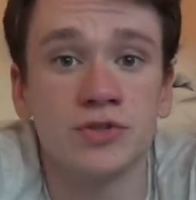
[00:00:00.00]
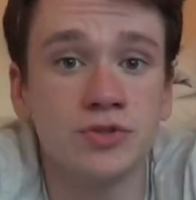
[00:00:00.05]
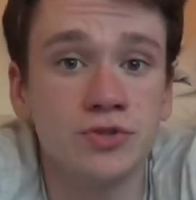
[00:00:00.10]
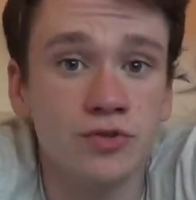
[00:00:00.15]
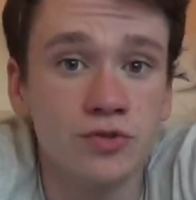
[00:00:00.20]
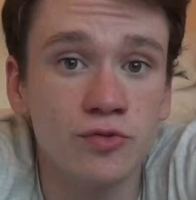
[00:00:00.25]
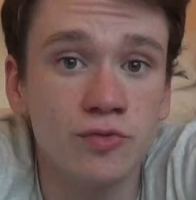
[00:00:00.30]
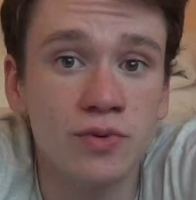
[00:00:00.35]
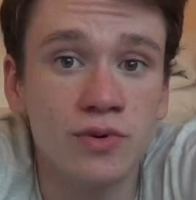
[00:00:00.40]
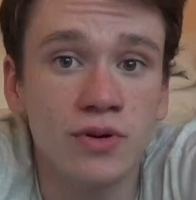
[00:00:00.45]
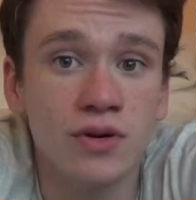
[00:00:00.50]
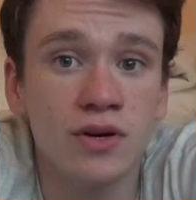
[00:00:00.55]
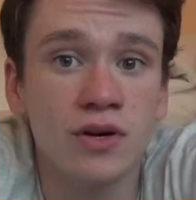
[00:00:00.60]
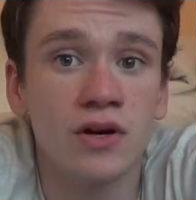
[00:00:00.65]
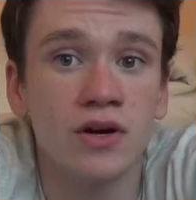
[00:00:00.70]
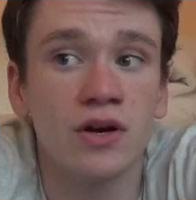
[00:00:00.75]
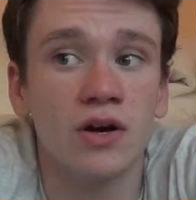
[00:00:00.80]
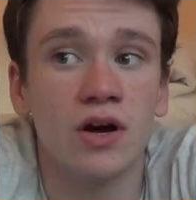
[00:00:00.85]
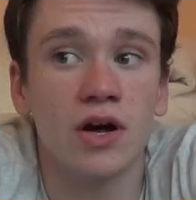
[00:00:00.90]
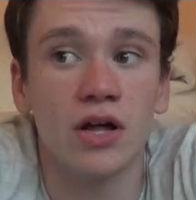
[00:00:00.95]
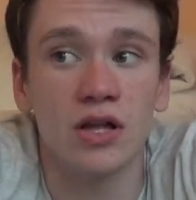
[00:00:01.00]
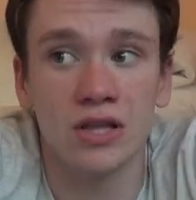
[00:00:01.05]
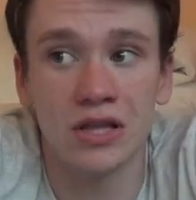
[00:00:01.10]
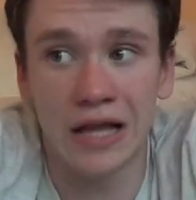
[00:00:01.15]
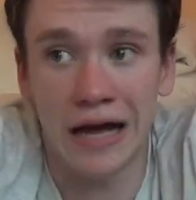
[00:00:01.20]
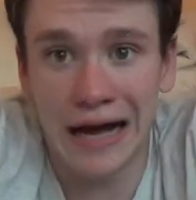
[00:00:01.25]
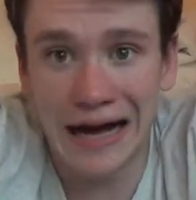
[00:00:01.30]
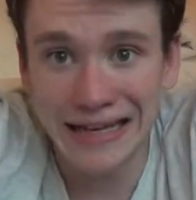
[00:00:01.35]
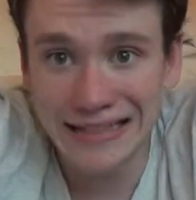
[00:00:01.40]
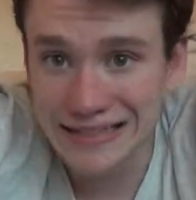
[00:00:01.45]
tube a
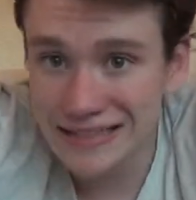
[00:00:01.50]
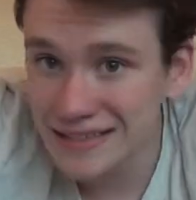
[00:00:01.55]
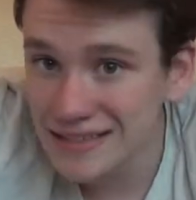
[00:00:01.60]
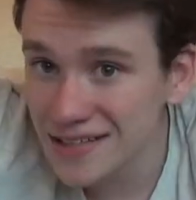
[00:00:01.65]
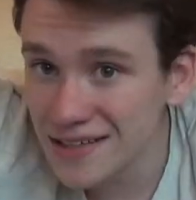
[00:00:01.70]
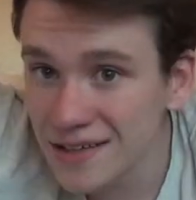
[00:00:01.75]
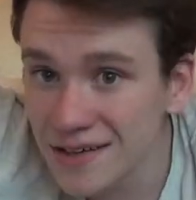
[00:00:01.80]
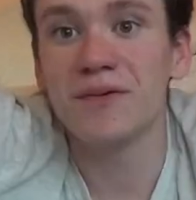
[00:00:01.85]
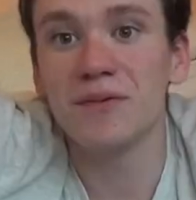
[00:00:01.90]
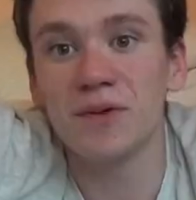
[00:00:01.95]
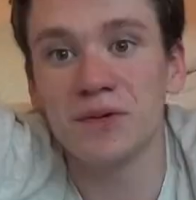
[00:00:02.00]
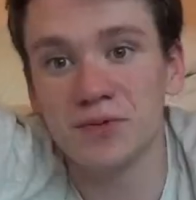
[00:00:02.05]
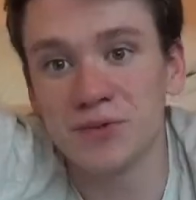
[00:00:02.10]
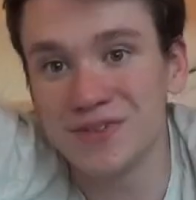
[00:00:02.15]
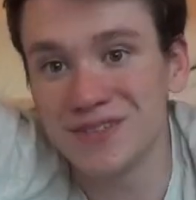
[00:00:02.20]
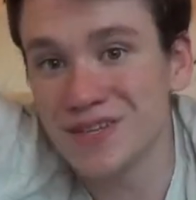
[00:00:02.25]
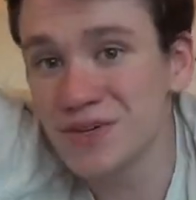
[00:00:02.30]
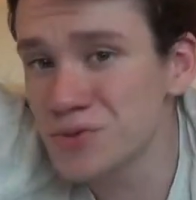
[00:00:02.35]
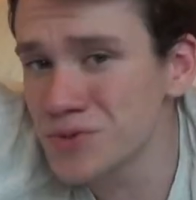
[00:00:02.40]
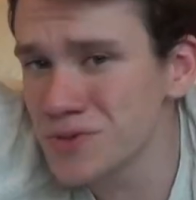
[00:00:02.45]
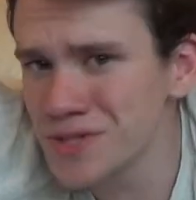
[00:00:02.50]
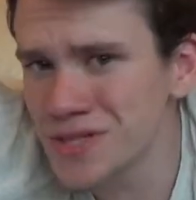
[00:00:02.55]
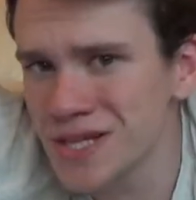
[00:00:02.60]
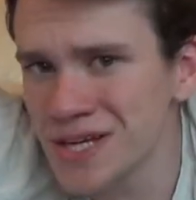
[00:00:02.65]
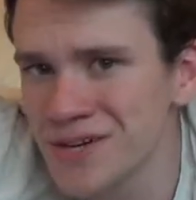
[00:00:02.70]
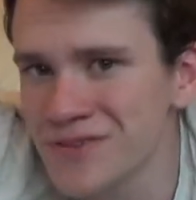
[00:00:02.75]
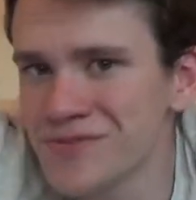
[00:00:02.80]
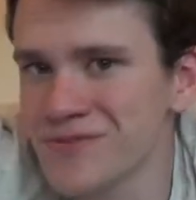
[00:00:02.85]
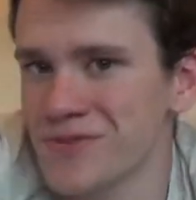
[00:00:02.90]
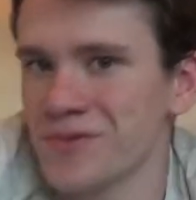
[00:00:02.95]
lot, which was
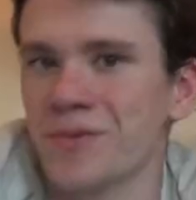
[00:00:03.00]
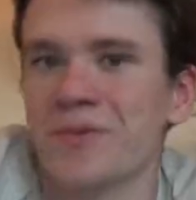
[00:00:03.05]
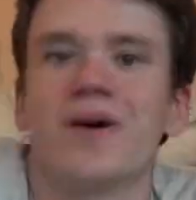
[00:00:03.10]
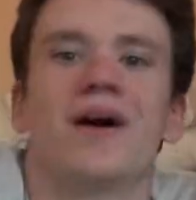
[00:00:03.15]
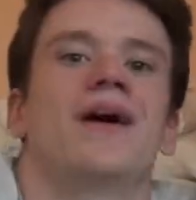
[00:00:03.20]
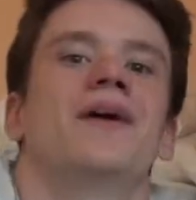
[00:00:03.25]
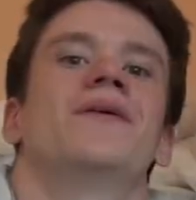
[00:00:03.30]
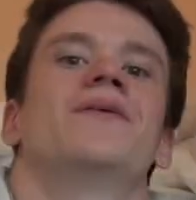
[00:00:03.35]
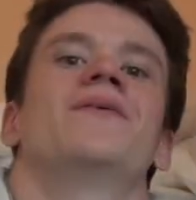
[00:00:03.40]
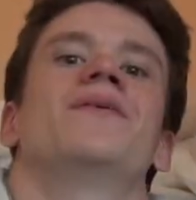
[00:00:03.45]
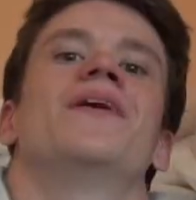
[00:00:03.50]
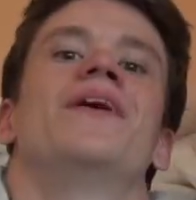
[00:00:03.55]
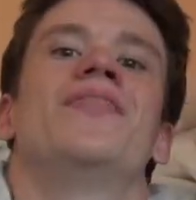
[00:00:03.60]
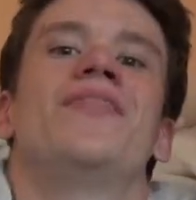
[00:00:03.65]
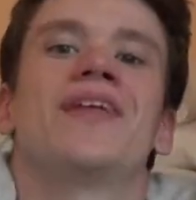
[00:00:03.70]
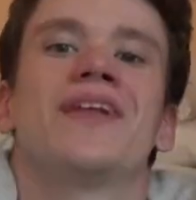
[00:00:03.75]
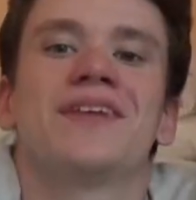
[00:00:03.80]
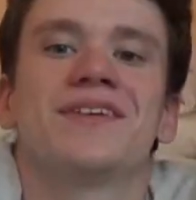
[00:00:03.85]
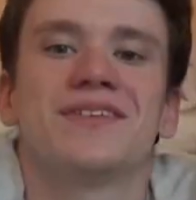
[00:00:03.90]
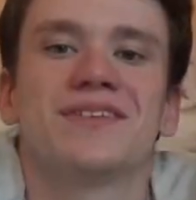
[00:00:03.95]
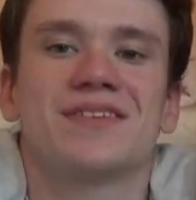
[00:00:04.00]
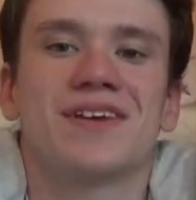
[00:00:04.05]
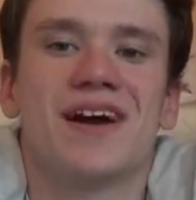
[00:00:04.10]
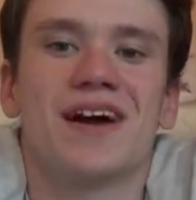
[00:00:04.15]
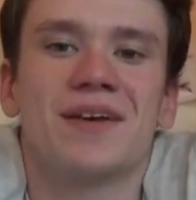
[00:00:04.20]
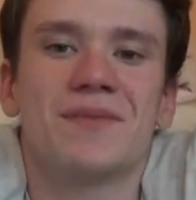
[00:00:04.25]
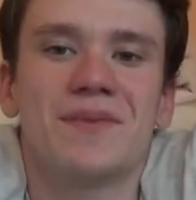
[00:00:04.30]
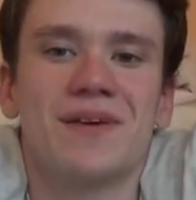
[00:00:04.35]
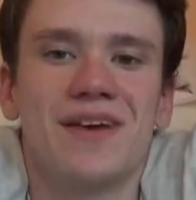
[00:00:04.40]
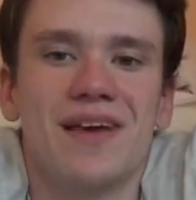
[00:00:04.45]
interesting for a while, and then it just
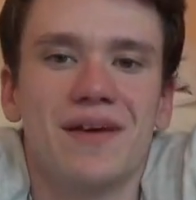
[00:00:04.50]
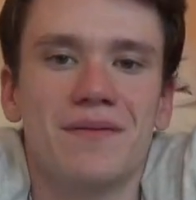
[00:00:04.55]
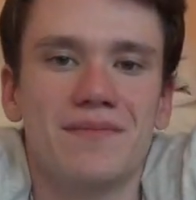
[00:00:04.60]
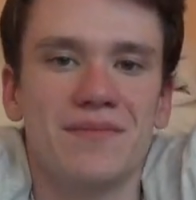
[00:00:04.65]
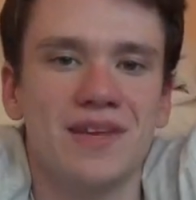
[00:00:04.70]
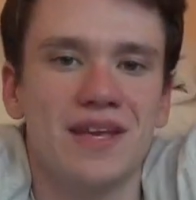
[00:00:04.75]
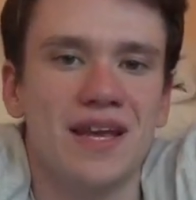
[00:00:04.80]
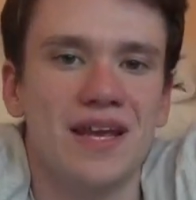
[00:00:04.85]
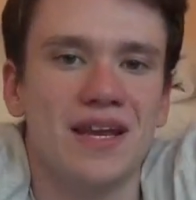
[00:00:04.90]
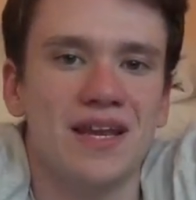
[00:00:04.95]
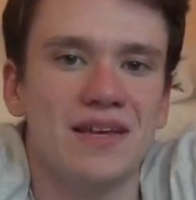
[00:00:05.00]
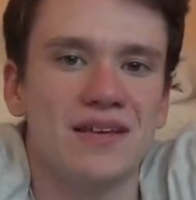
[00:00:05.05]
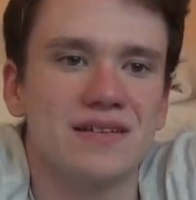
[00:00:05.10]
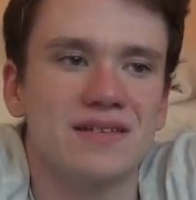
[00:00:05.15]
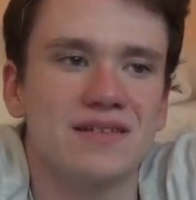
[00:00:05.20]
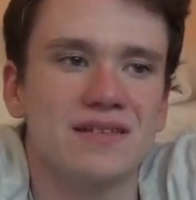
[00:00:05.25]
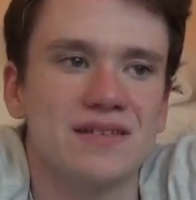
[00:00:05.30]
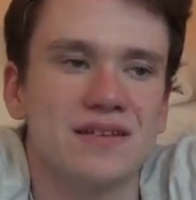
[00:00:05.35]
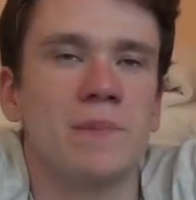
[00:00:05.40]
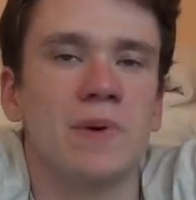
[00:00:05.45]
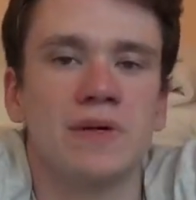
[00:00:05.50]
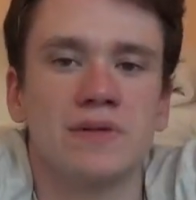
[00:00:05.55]
kind of became tedious,